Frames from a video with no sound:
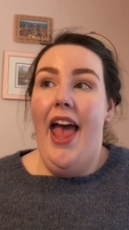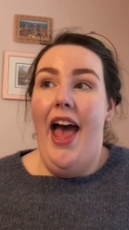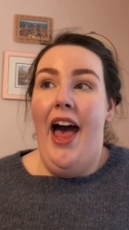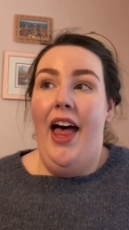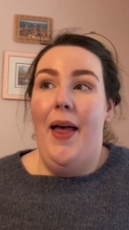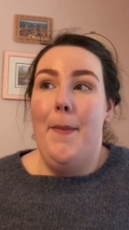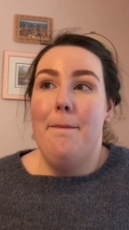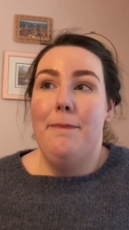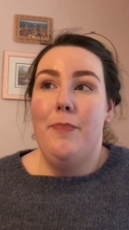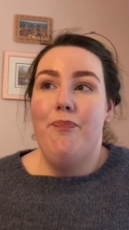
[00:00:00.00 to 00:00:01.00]

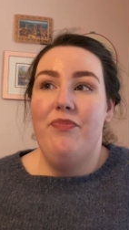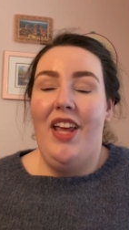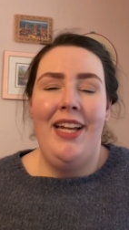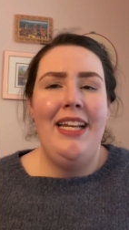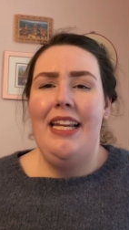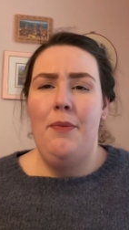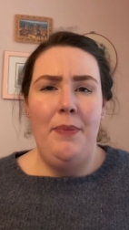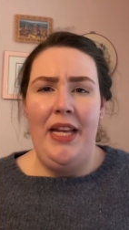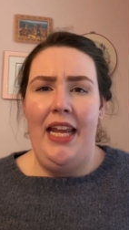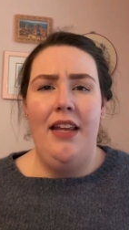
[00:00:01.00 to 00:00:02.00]
Um, and he didn't
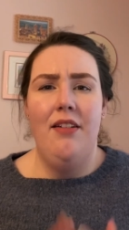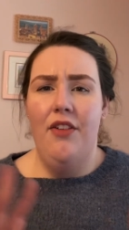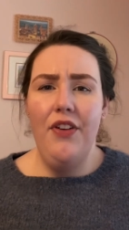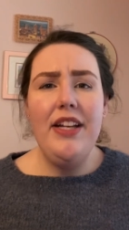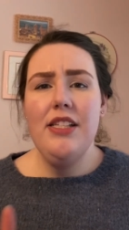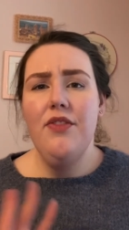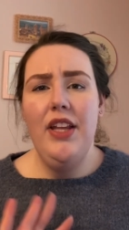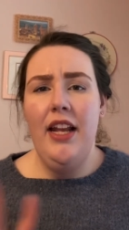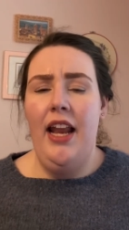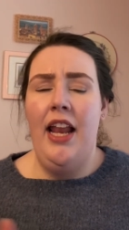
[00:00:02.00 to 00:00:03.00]
mean it offensively
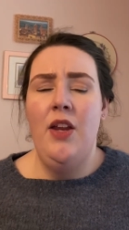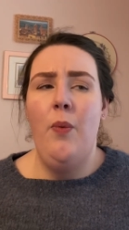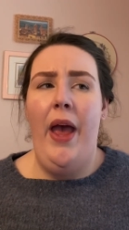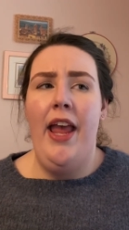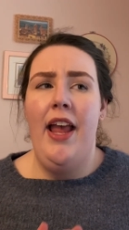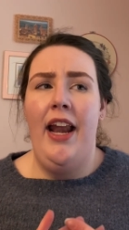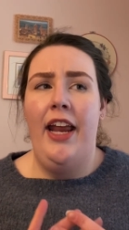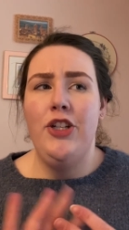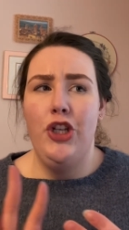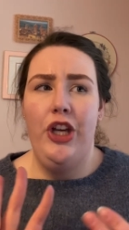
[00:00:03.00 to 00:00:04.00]
in any way. And I
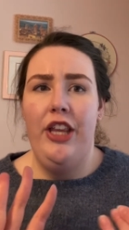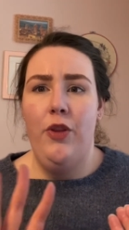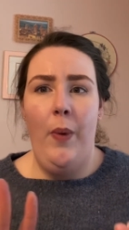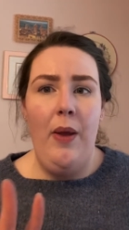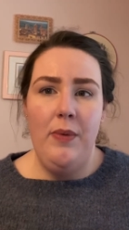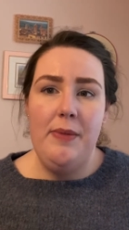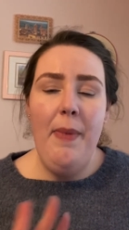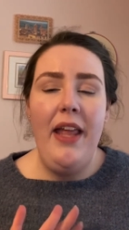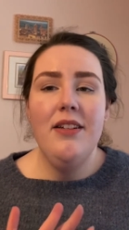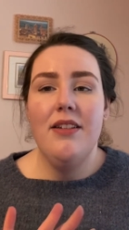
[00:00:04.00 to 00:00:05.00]
took it the way it was
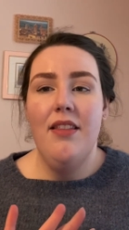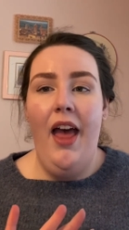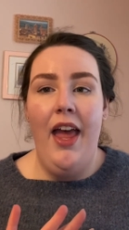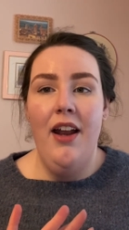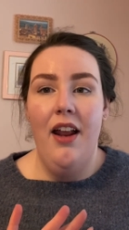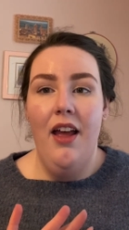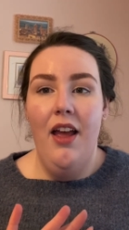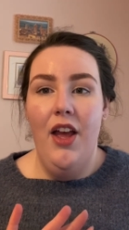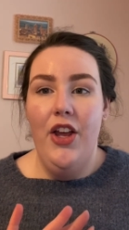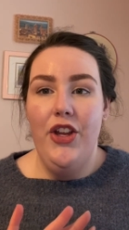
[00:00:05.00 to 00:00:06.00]
meant that,
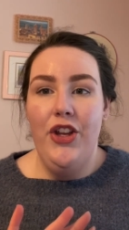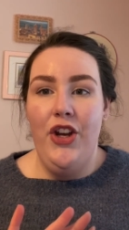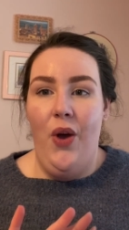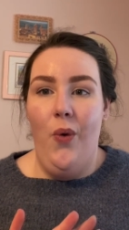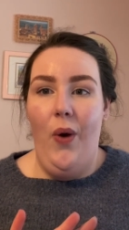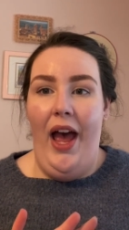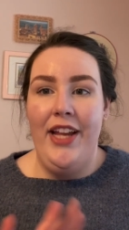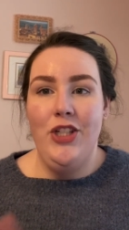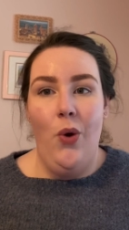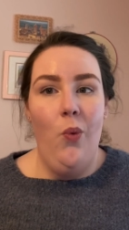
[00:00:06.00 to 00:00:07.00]
you know, I
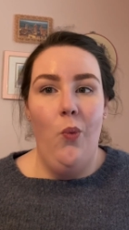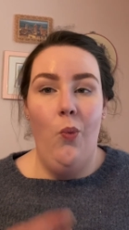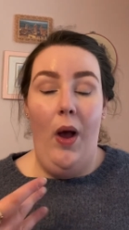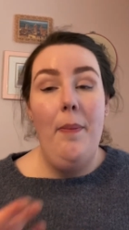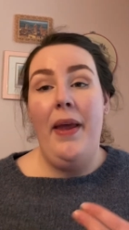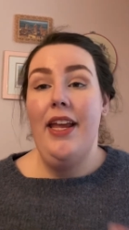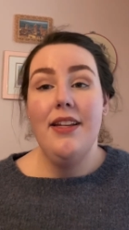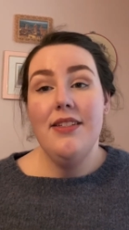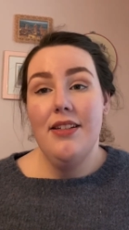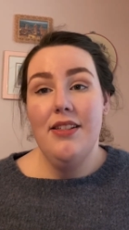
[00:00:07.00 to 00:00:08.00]
don't want my
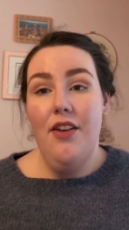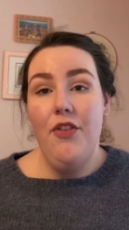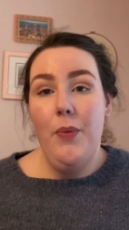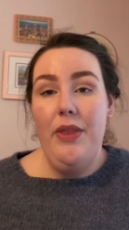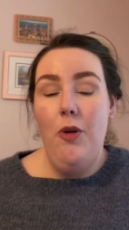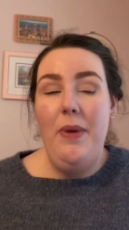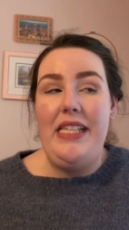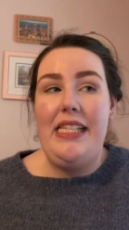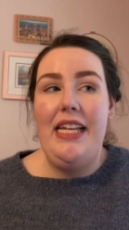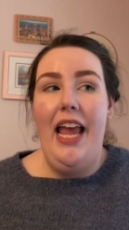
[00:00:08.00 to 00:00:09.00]
kids to suffer with obesity.